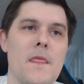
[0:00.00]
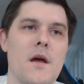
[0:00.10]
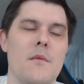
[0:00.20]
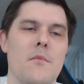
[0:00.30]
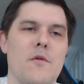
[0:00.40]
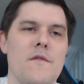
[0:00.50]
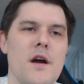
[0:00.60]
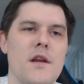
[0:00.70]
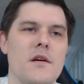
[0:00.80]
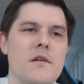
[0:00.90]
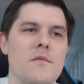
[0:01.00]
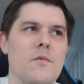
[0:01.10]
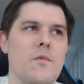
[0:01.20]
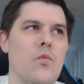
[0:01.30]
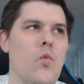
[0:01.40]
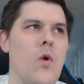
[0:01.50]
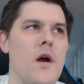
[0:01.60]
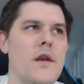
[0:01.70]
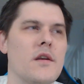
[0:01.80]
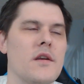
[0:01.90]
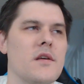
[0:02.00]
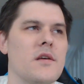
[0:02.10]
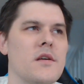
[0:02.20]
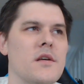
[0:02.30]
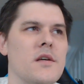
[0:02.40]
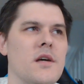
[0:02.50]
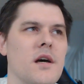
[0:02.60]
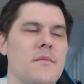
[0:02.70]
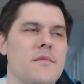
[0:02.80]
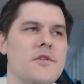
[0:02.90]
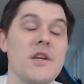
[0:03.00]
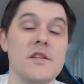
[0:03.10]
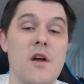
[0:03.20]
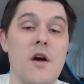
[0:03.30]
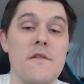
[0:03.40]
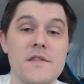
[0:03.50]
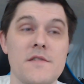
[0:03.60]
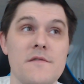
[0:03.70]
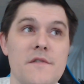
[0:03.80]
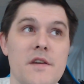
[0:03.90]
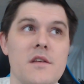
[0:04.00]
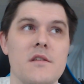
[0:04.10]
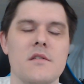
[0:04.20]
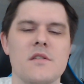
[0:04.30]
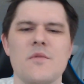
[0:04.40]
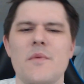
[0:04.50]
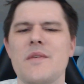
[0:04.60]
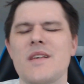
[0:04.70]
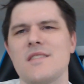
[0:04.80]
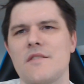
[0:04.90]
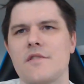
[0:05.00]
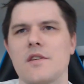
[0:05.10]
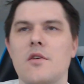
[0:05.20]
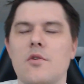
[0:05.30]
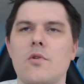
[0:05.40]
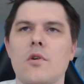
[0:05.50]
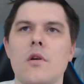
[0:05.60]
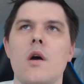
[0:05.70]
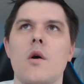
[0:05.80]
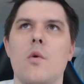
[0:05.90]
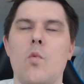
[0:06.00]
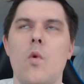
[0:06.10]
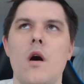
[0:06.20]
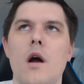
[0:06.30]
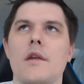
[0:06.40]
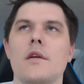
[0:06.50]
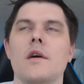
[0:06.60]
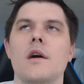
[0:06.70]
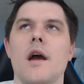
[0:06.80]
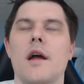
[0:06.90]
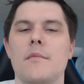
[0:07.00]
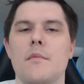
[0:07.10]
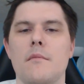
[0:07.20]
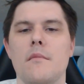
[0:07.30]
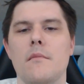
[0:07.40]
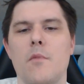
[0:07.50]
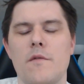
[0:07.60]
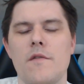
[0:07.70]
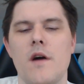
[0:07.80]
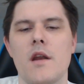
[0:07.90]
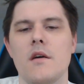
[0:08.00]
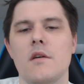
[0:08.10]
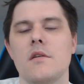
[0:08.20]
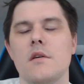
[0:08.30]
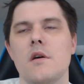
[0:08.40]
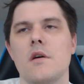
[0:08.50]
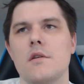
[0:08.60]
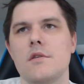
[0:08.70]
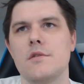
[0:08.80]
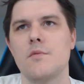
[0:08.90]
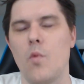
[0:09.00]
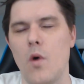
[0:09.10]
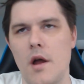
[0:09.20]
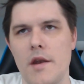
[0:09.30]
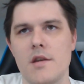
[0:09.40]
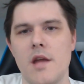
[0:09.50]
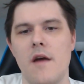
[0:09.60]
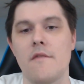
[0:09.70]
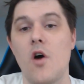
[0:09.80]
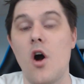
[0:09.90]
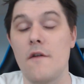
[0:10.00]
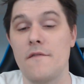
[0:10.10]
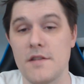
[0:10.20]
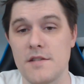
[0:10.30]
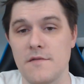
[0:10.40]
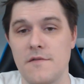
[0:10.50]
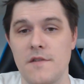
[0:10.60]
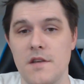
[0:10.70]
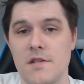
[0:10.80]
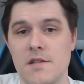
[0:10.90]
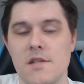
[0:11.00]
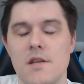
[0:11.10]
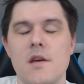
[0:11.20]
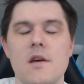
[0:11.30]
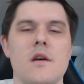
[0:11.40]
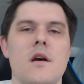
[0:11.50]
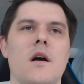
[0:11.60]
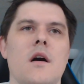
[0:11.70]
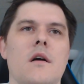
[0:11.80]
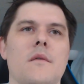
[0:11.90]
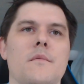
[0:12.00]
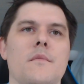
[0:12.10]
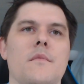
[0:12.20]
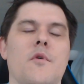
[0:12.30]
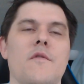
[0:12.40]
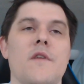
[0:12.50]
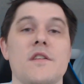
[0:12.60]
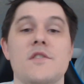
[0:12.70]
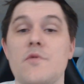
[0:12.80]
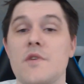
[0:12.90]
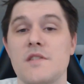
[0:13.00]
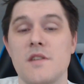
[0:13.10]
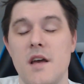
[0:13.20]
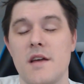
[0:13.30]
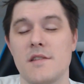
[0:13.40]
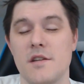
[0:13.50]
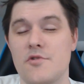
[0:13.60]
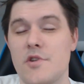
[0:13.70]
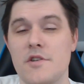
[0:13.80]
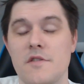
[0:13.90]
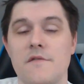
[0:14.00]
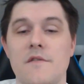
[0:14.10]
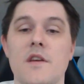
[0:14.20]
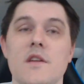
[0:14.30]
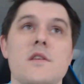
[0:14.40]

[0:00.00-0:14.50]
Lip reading: Morvana 1, she has an offensive feat, so maybe that's the difference. Like Kruger 1 and Morvana 1 have offensive feats. Morvana 2 has an attrition feat.